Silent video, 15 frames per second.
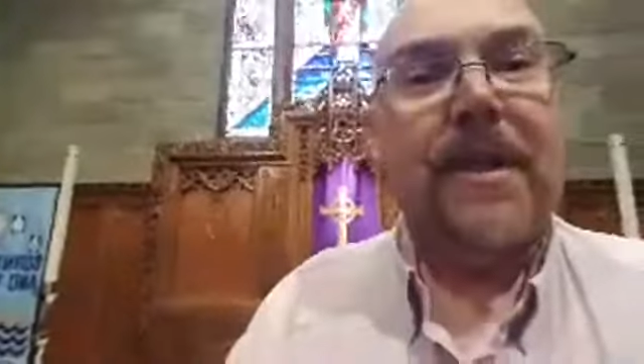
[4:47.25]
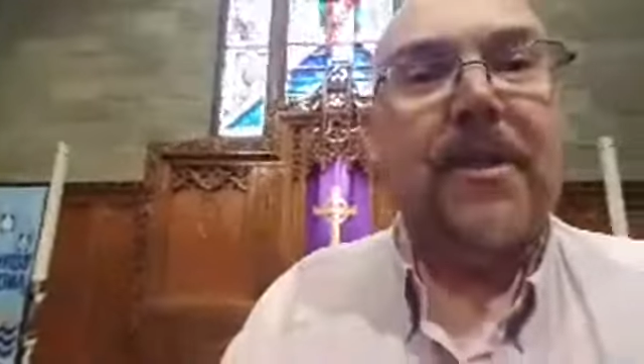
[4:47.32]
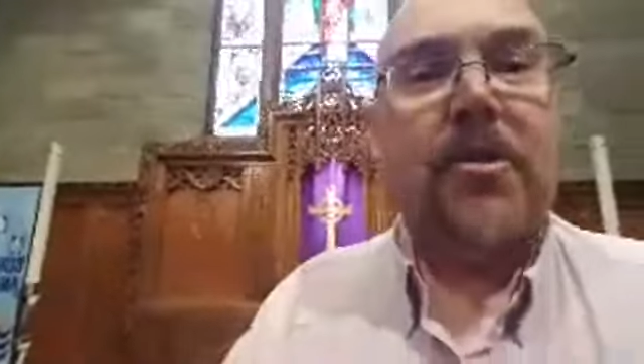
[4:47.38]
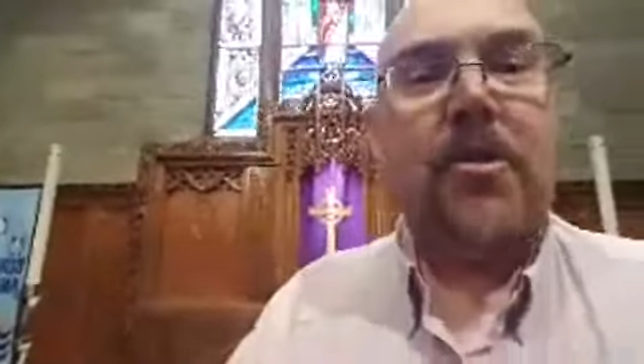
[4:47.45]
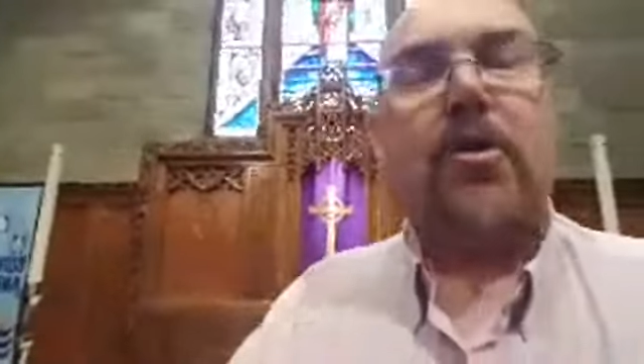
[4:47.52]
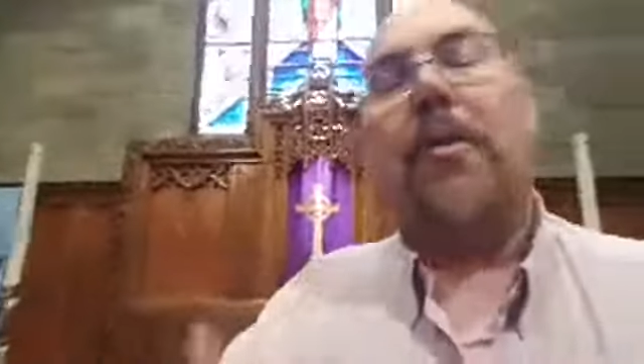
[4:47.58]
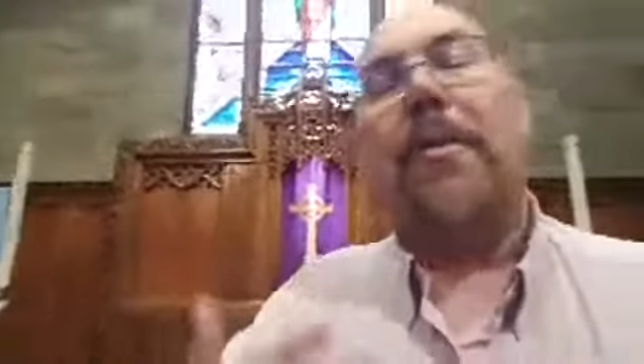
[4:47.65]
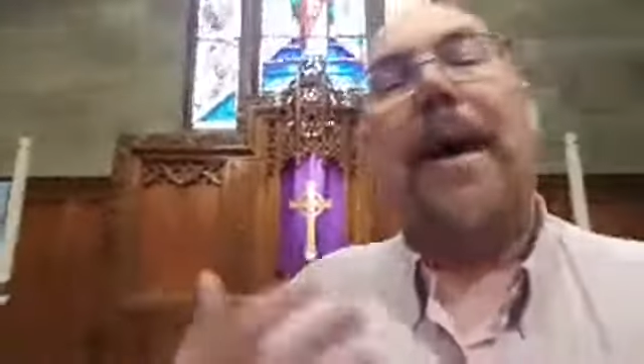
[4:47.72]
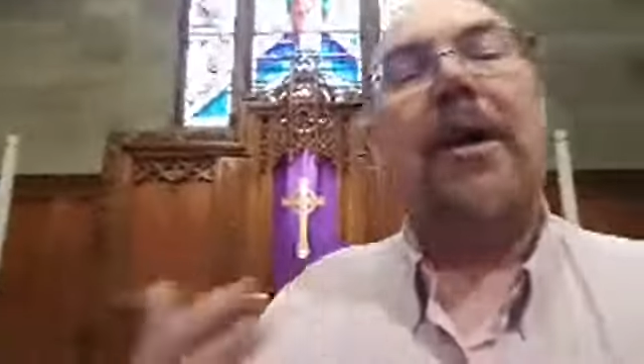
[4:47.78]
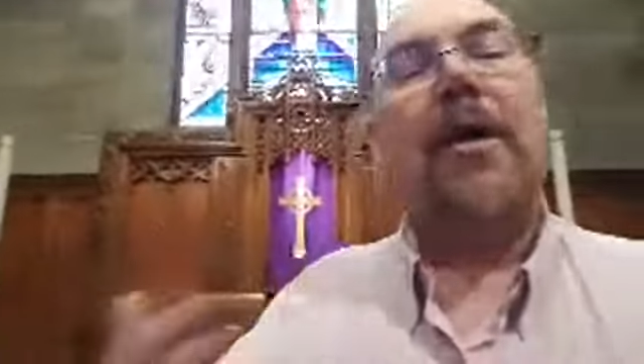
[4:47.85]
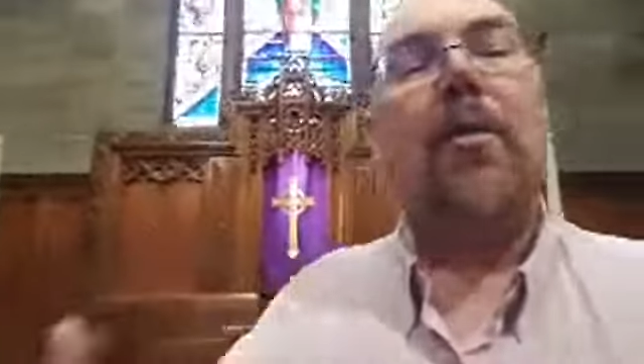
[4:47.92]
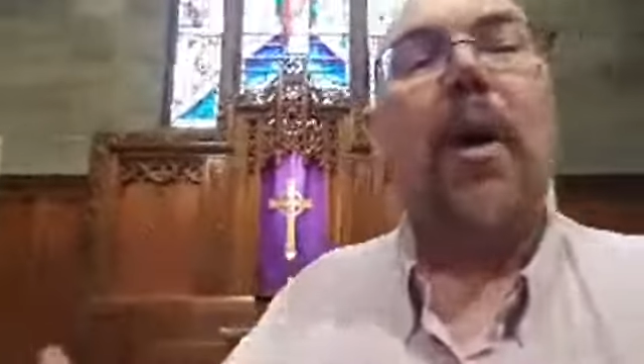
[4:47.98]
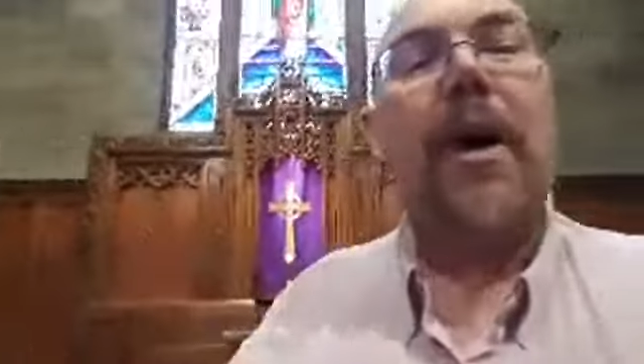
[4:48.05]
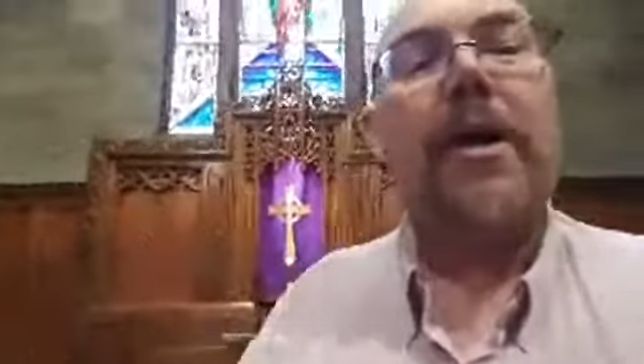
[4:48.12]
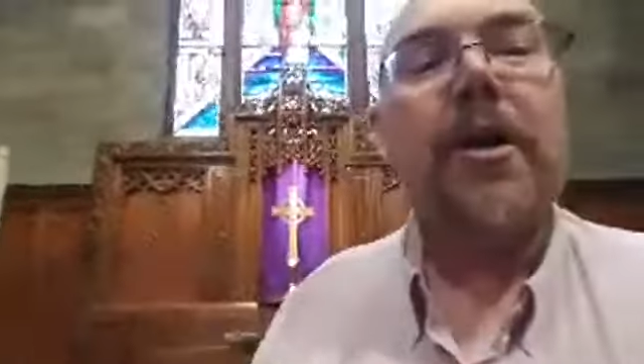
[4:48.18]
So no matter
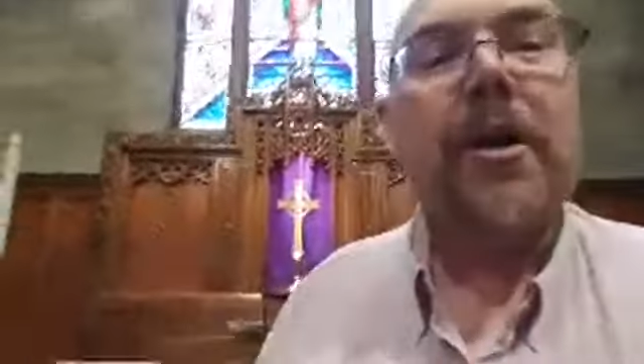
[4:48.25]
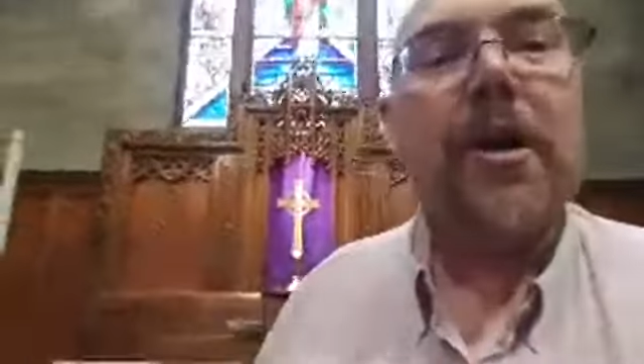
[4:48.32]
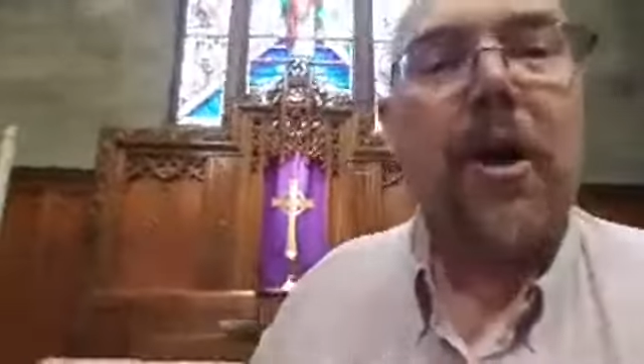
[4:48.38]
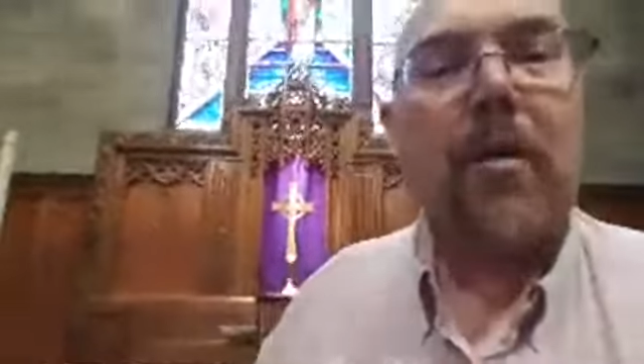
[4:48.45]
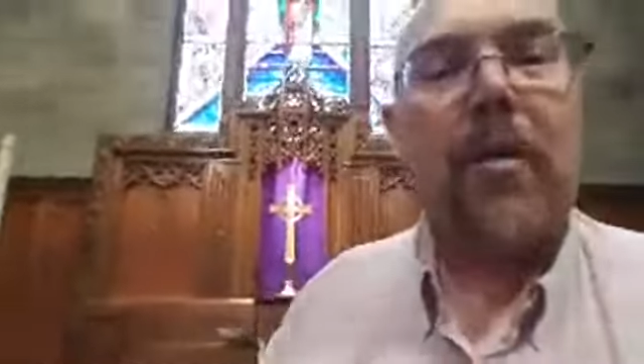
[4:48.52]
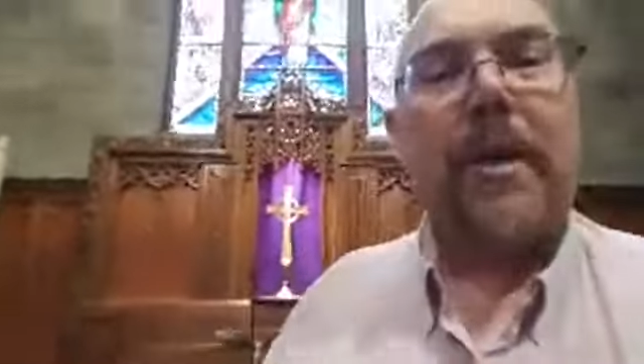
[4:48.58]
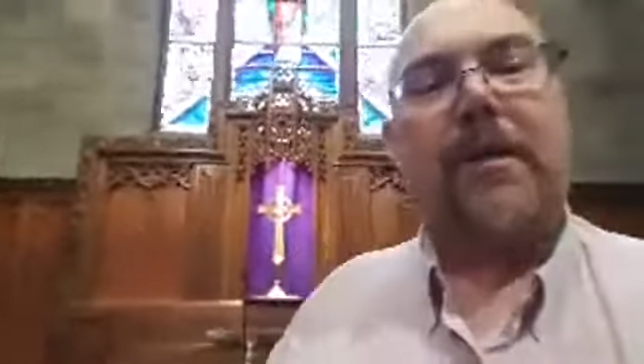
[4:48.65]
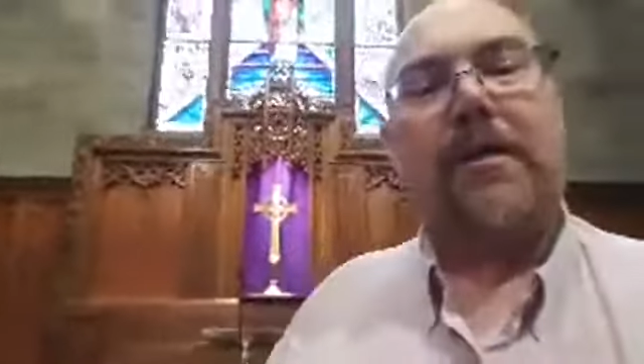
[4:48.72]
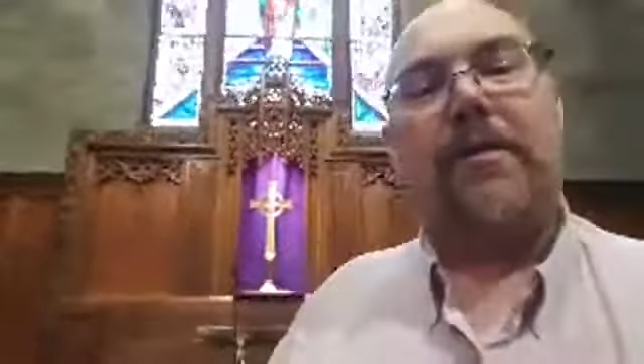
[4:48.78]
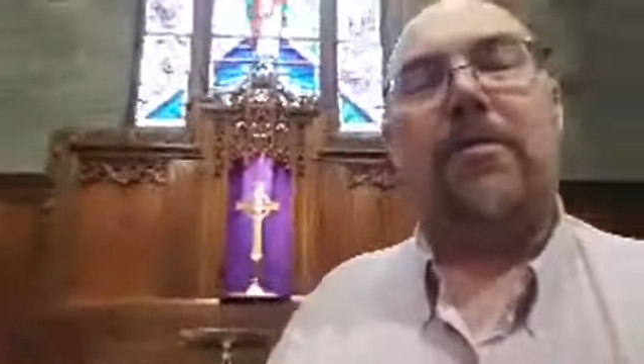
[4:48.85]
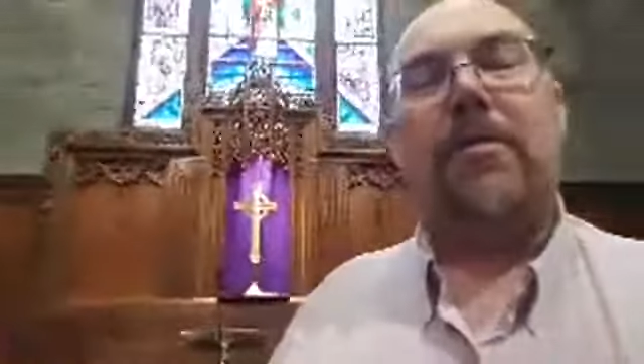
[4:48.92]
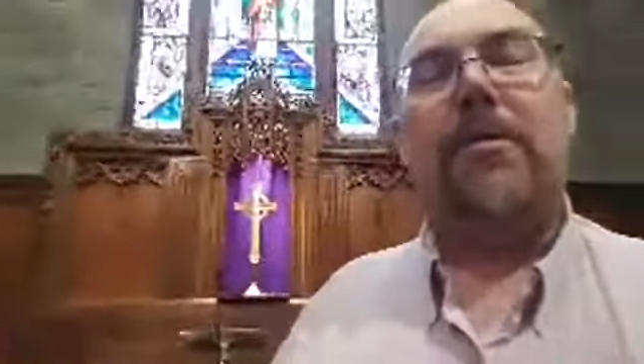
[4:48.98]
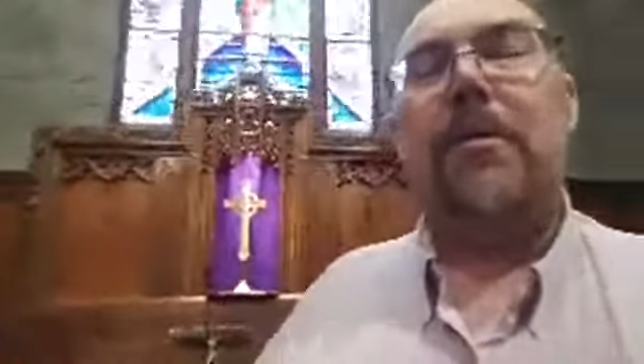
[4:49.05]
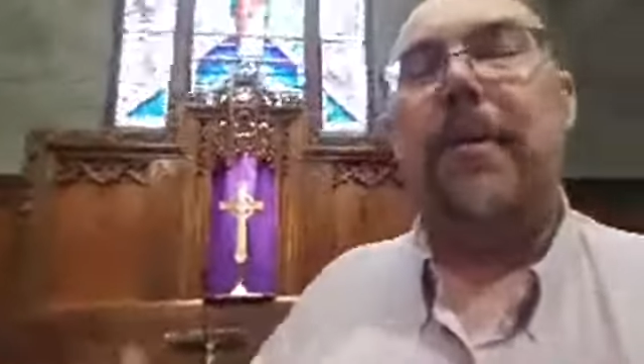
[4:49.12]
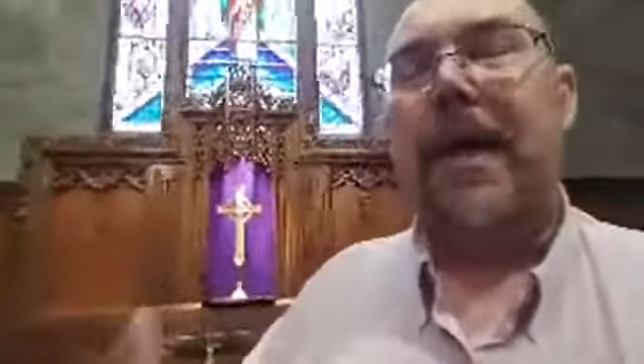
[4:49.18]
what you're going
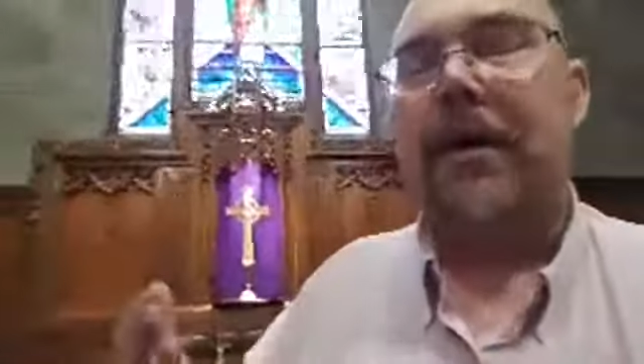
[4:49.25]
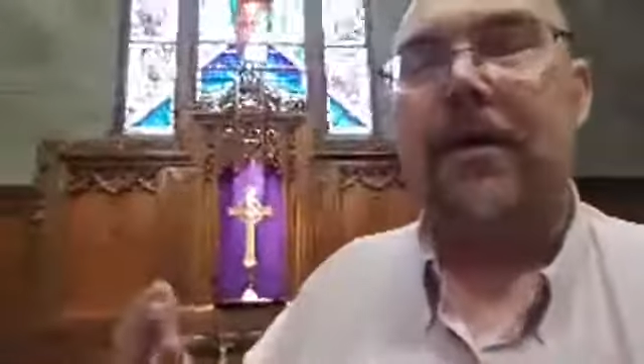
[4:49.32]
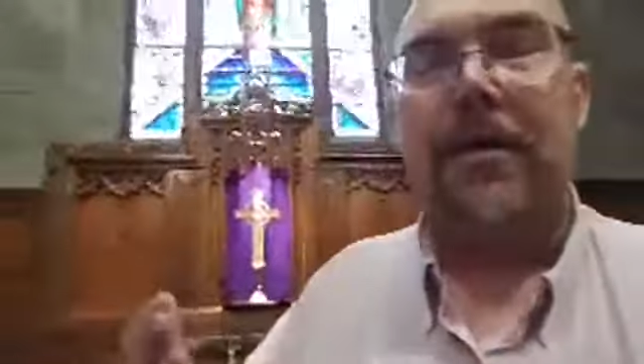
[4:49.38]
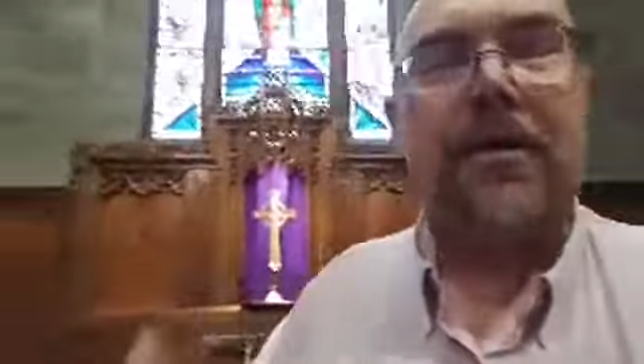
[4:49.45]
through, no matter the